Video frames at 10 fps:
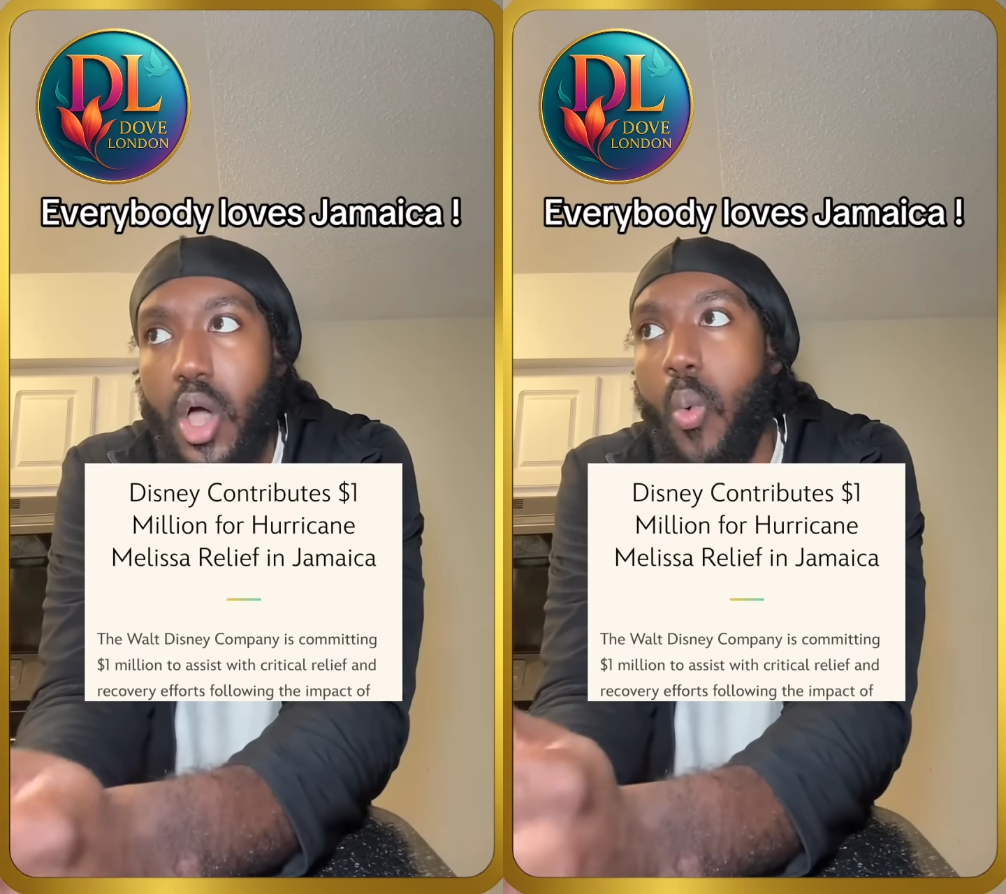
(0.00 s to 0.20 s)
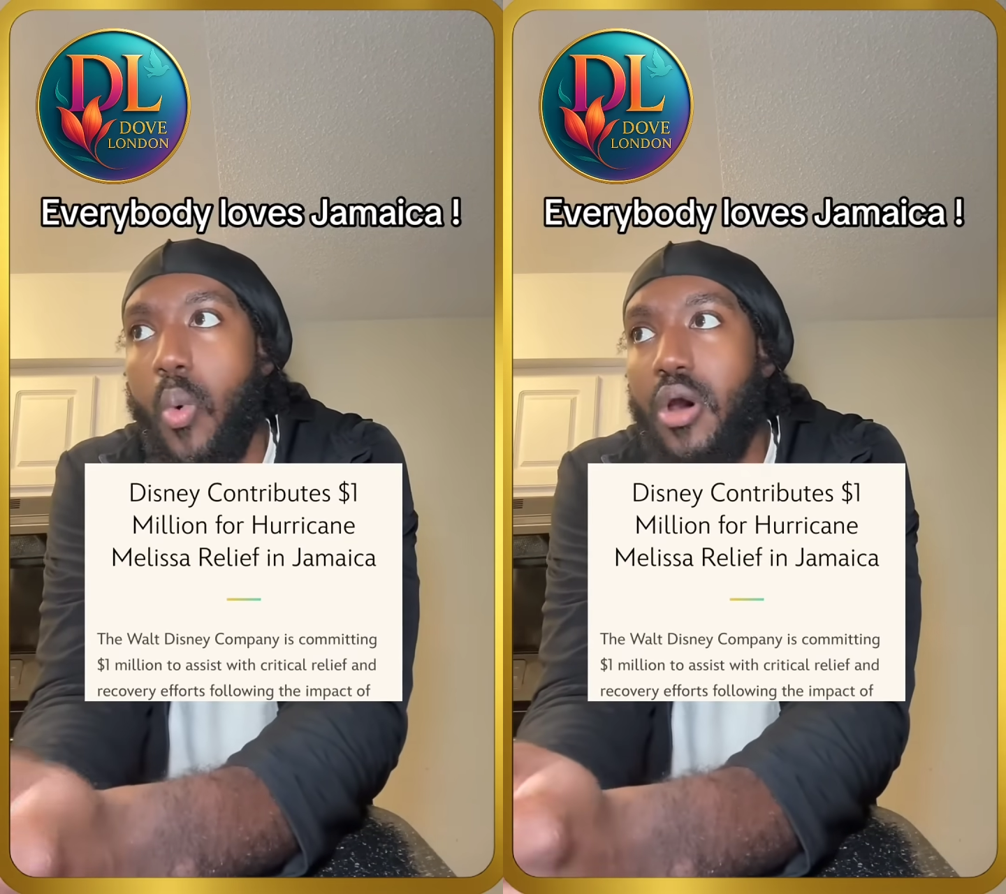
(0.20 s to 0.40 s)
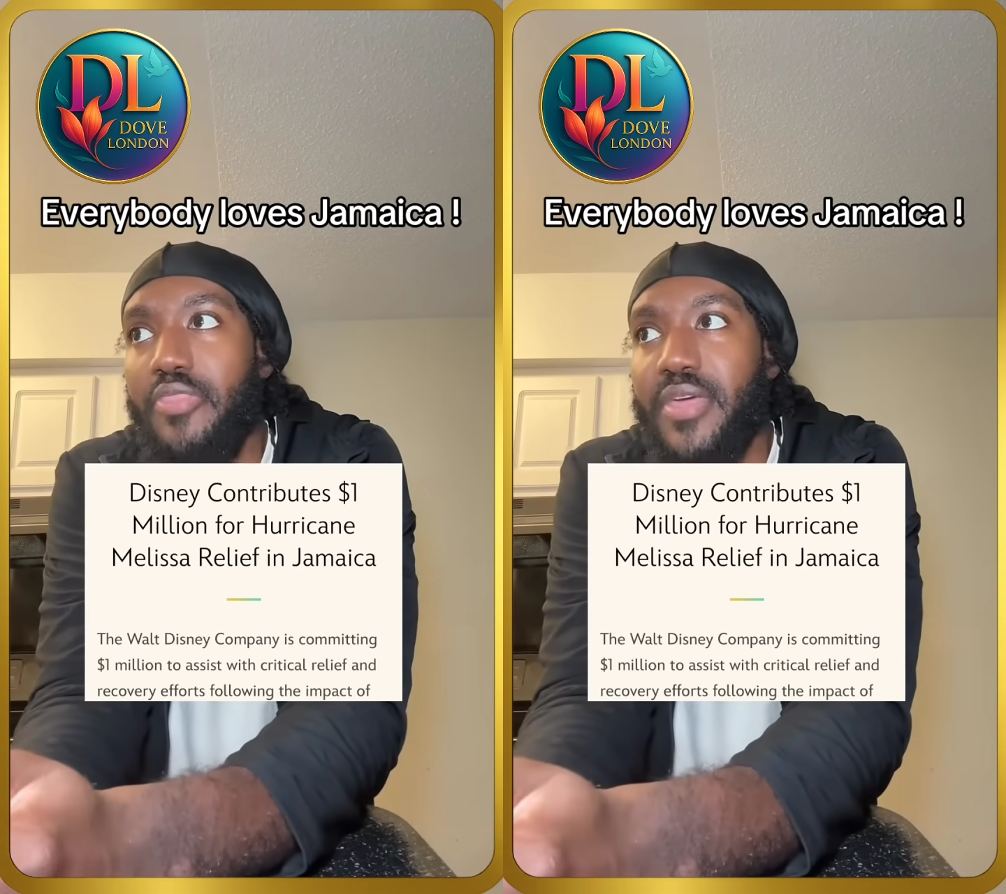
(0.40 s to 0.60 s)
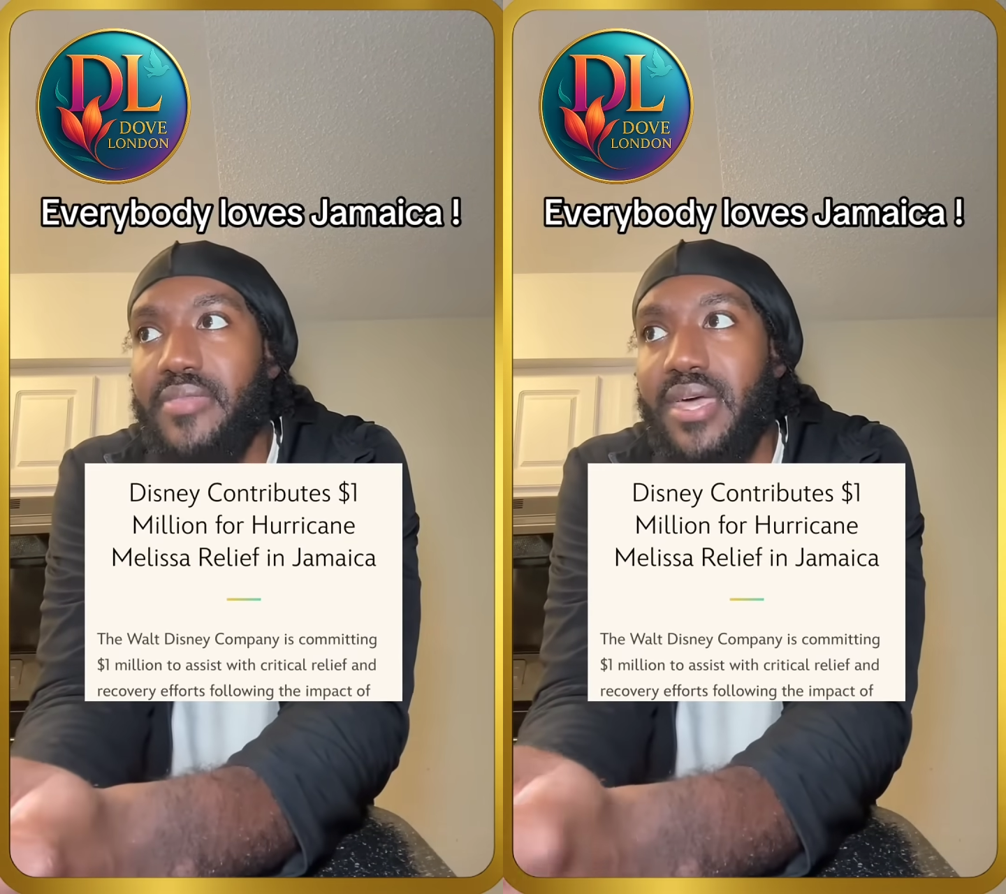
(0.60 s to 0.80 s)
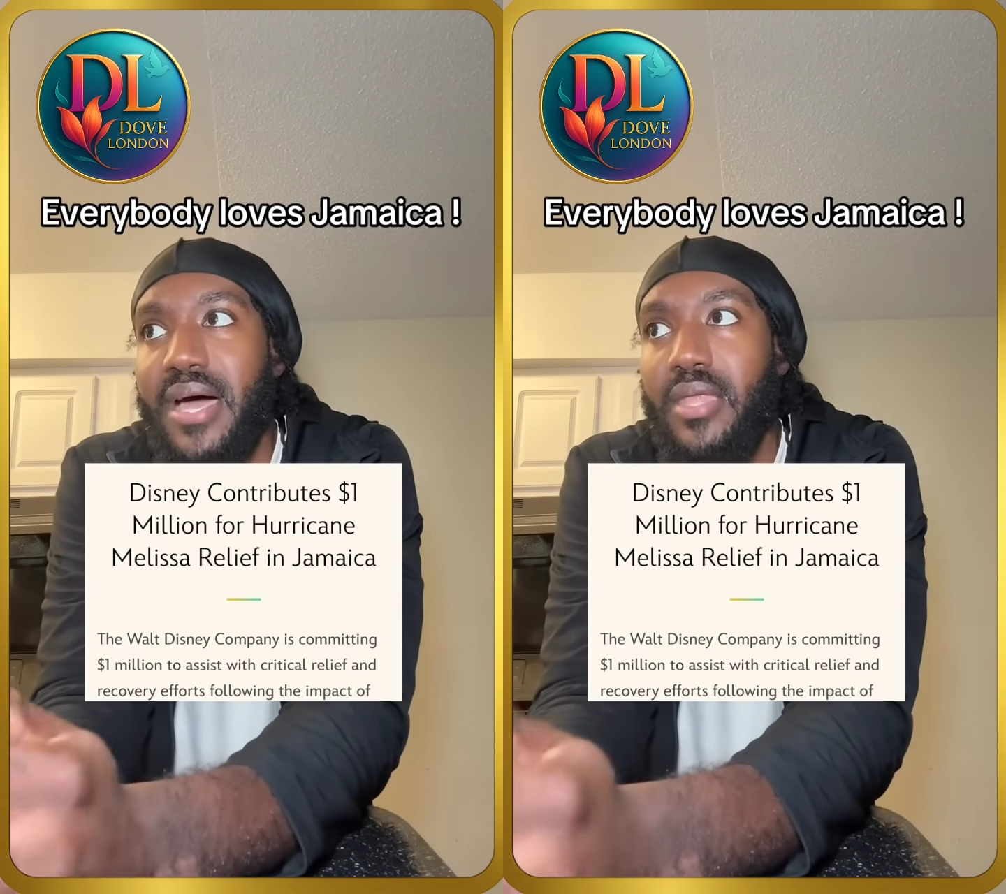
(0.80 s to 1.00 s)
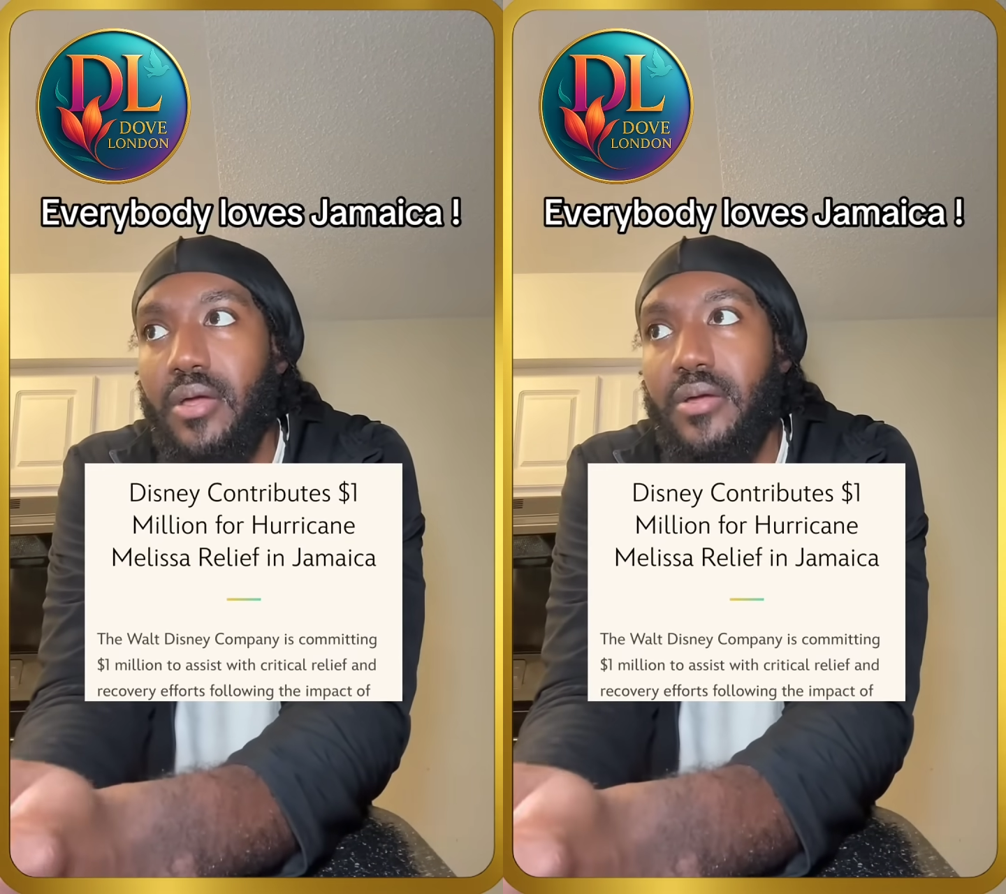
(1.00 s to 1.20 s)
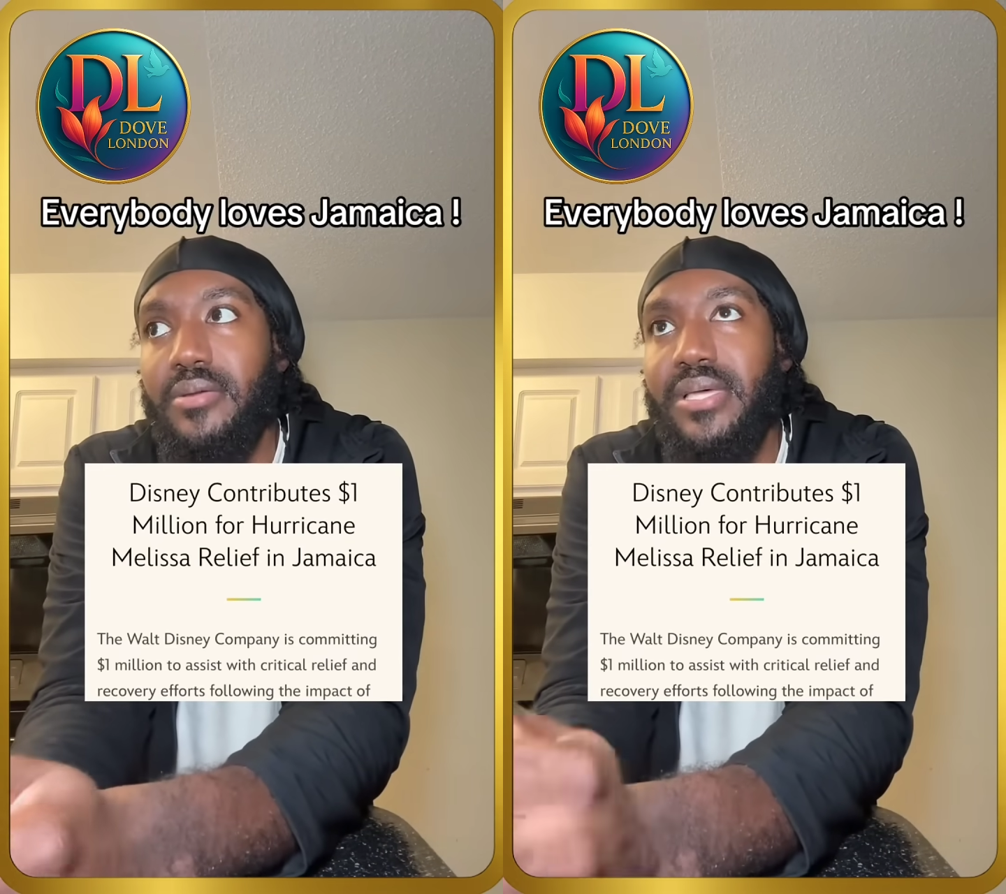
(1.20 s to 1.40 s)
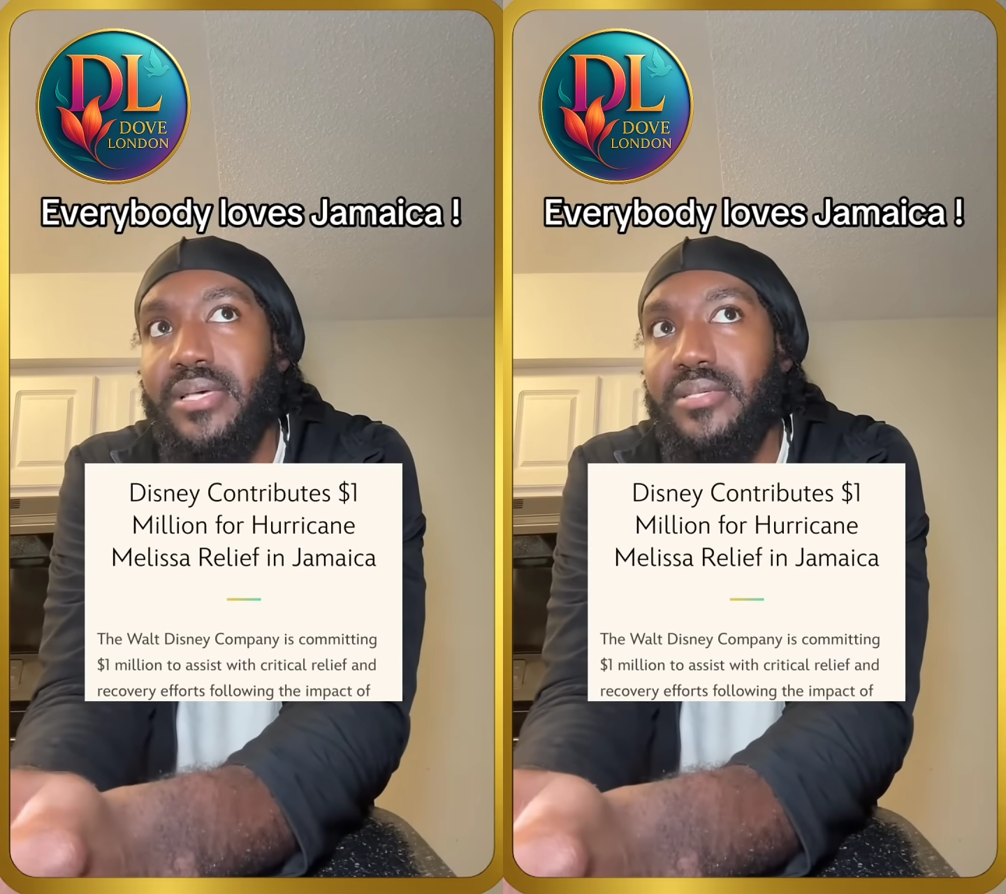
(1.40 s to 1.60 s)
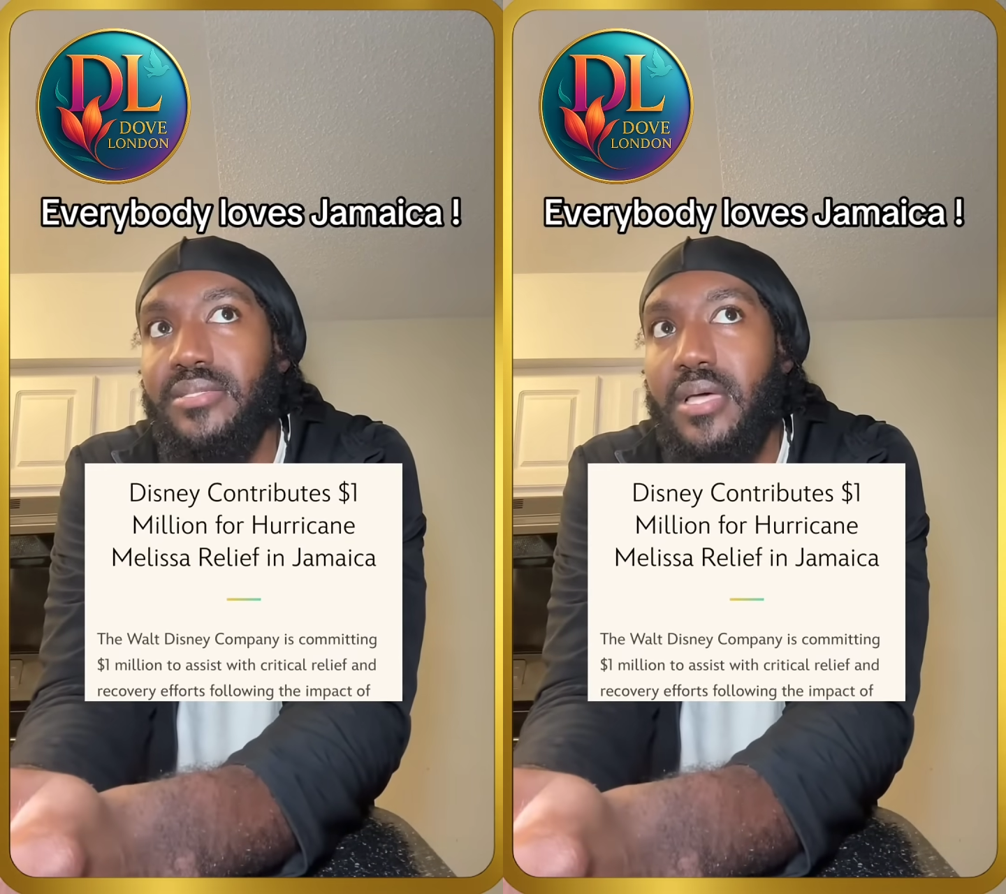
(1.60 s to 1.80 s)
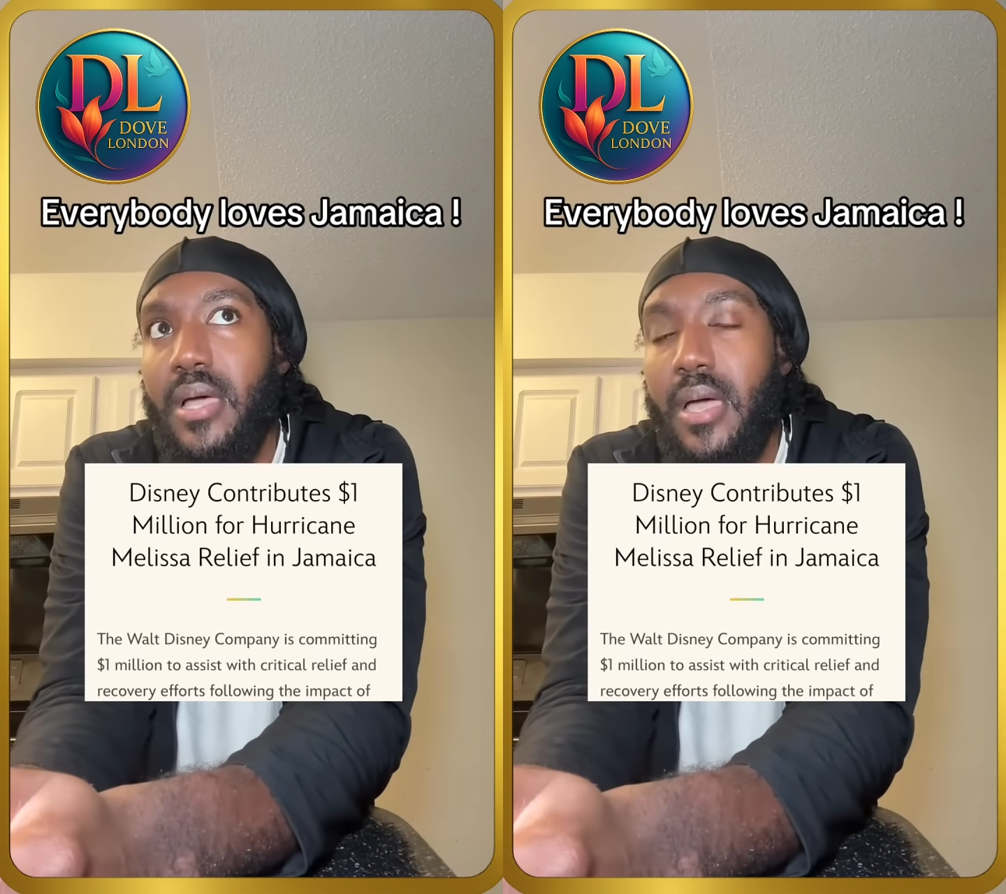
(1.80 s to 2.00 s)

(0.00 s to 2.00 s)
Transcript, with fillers: one thing that I learned is